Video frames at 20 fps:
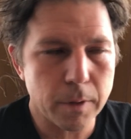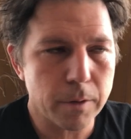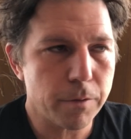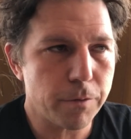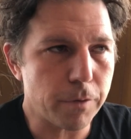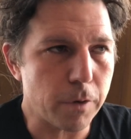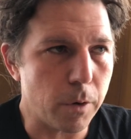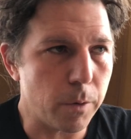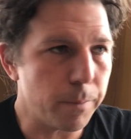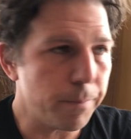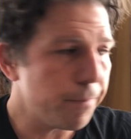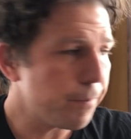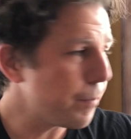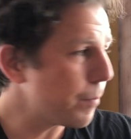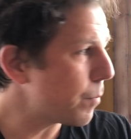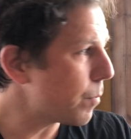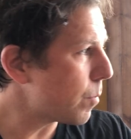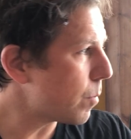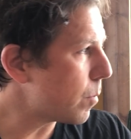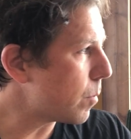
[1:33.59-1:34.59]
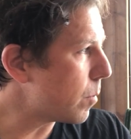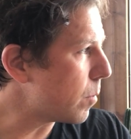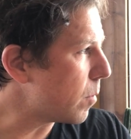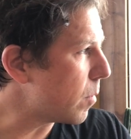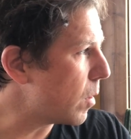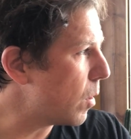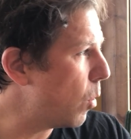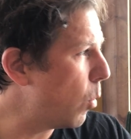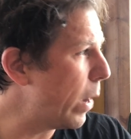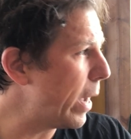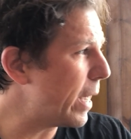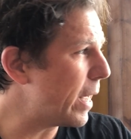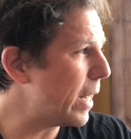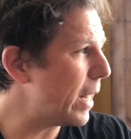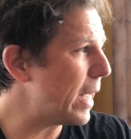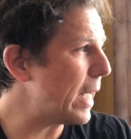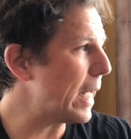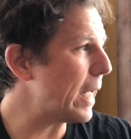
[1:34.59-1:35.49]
So awakening,